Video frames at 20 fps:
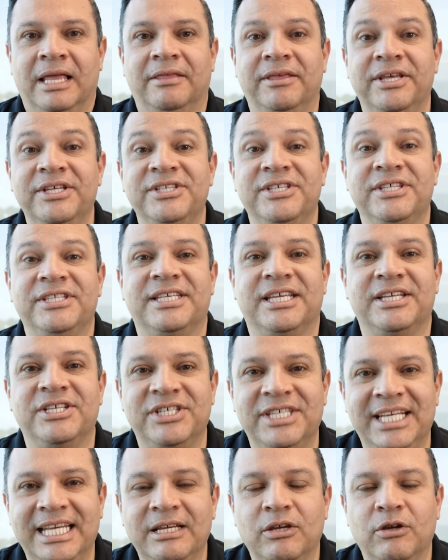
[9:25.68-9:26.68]
This is the
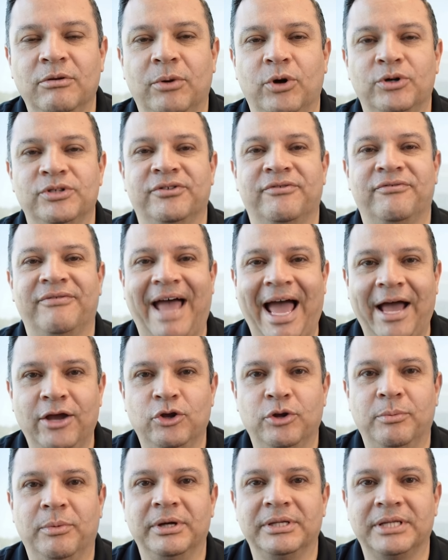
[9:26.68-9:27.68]
single most
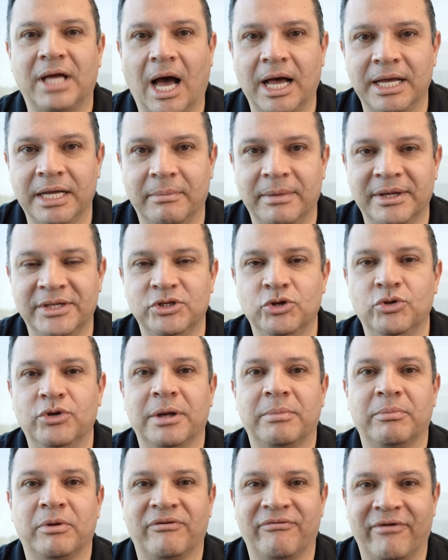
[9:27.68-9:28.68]
valuable document
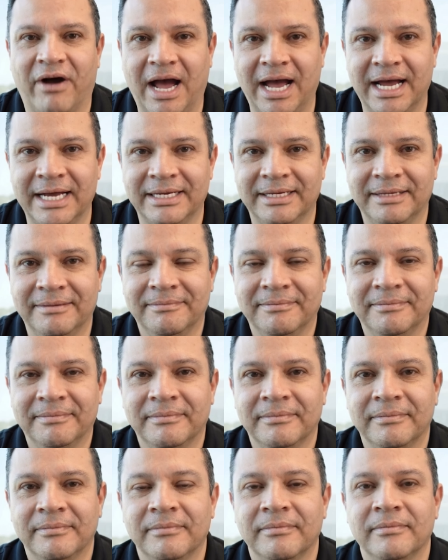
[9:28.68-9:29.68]
you can provide.
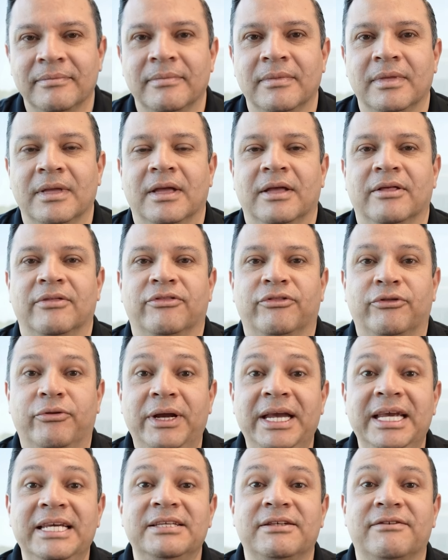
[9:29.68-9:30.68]

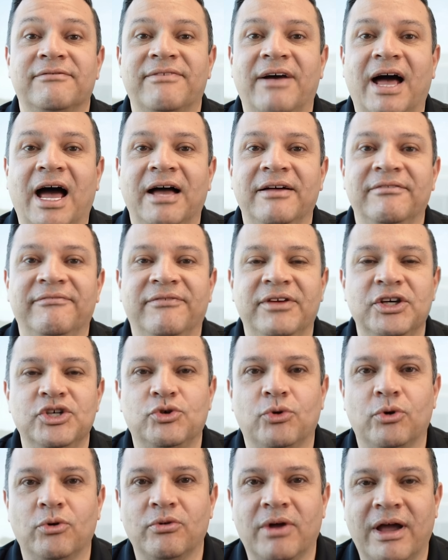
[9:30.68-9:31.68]
3 to 5
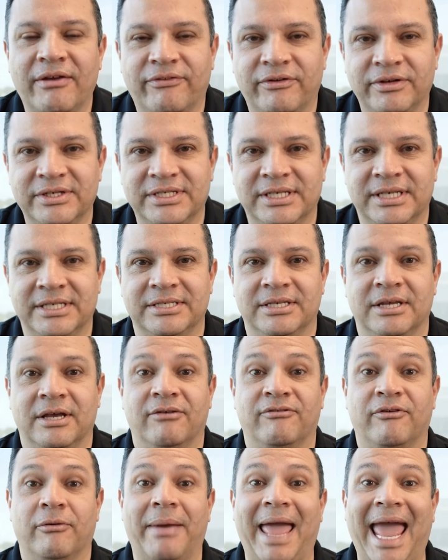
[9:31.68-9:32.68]
visual references
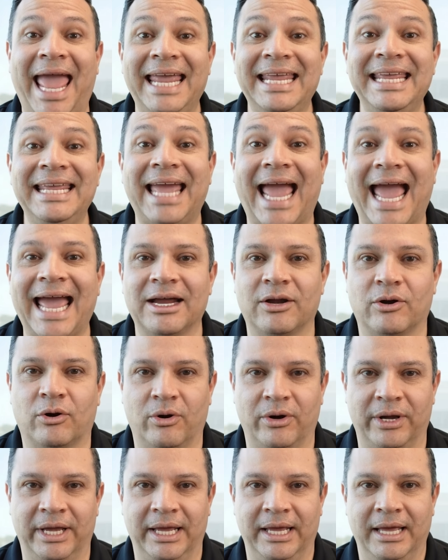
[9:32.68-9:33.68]
from any
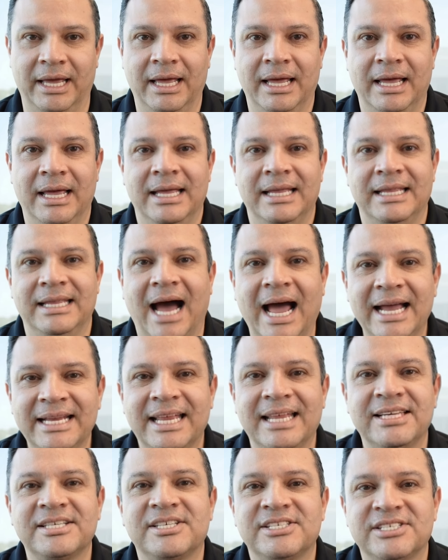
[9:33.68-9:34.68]
category,
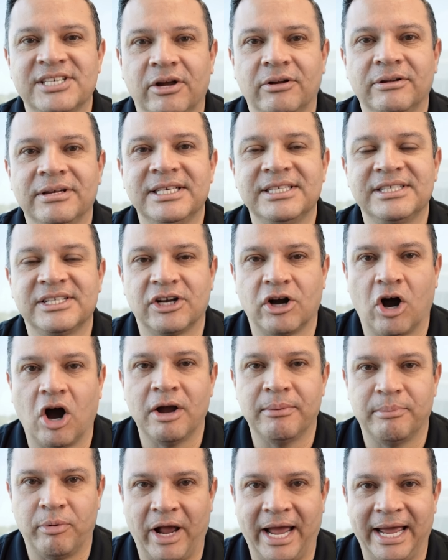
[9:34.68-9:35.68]
not necessarily
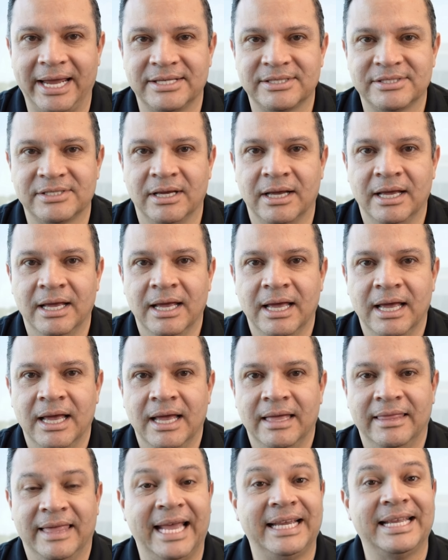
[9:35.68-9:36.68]
cigar brands,
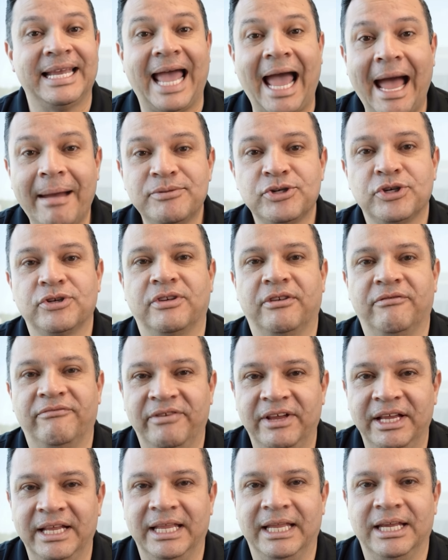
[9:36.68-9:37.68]
that capture the
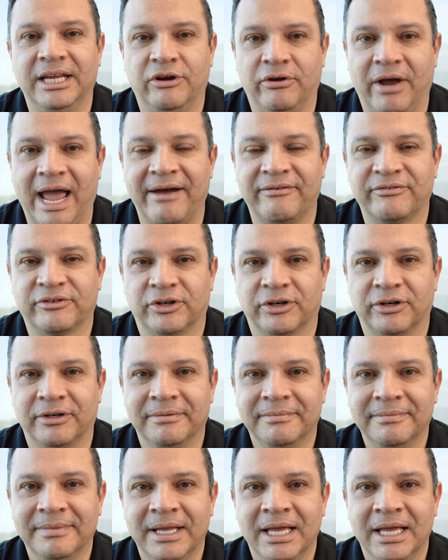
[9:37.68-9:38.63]
feeling you're after.